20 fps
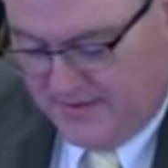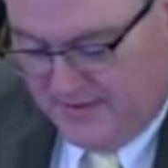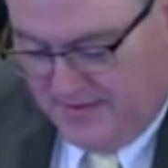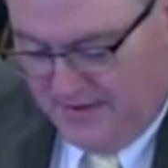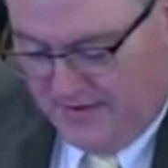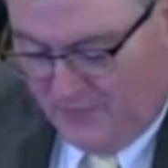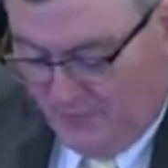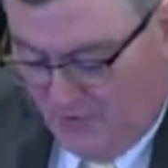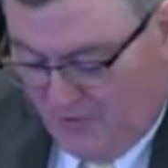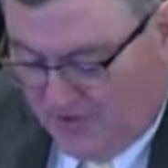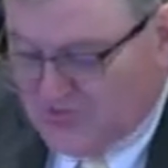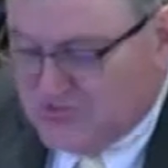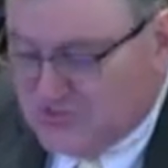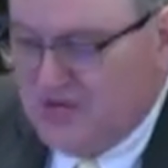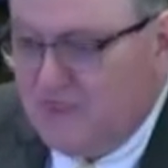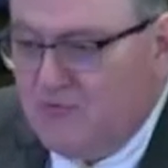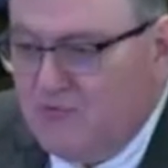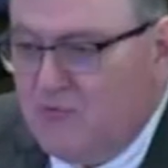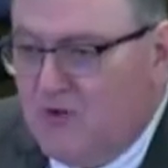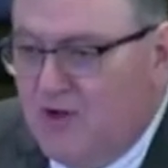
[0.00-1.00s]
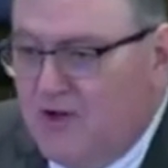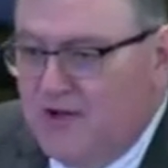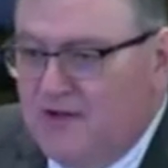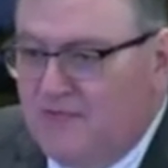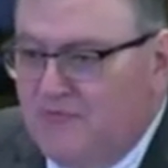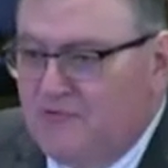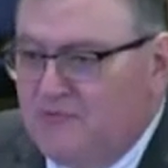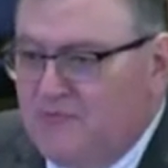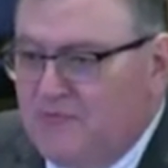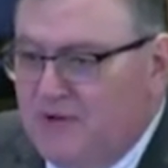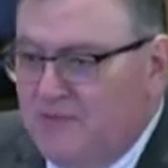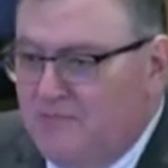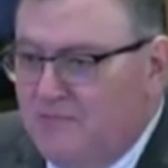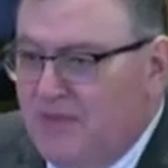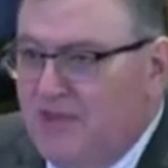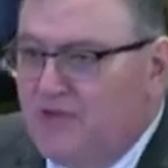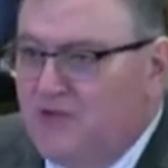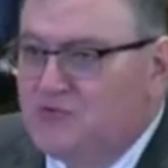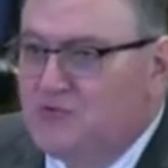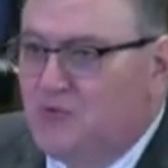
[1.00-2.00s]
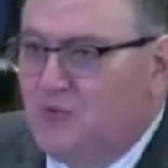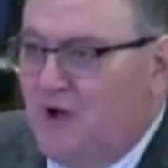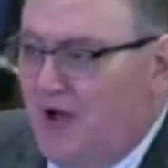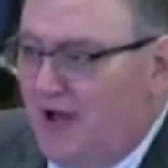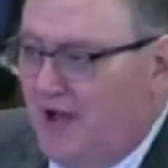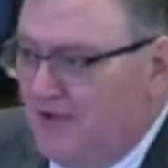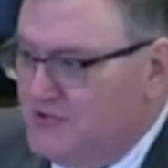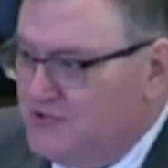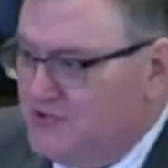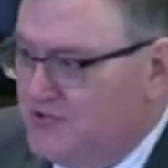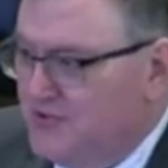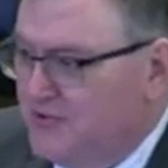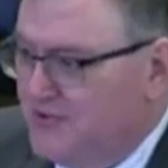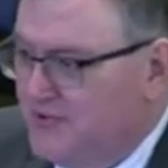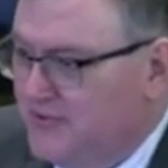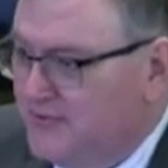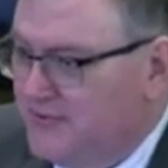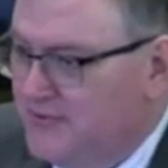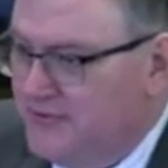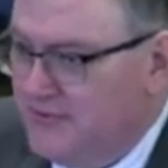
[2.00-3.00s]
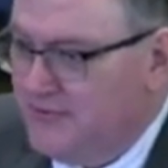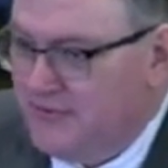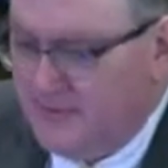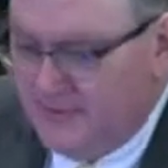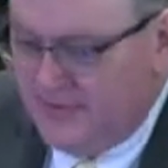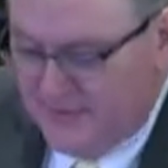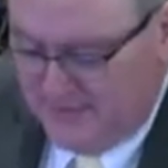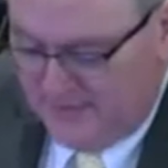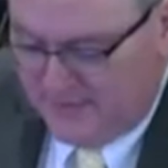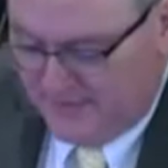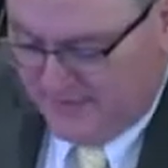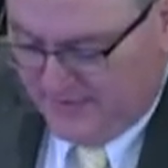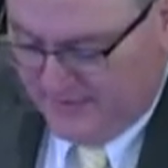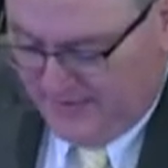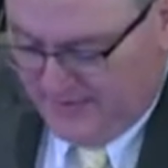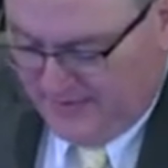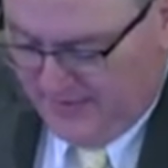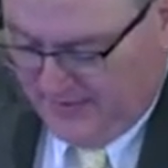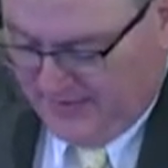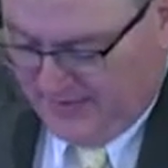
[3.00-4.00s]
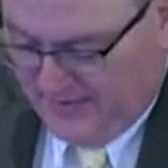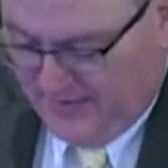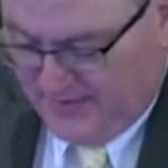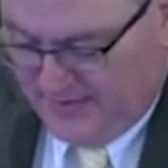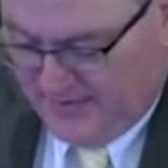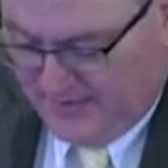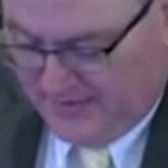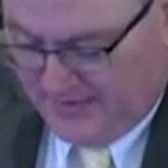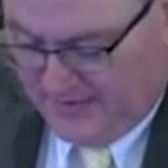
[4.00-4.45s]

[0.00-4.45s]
and watched every one of them in a binge watch. And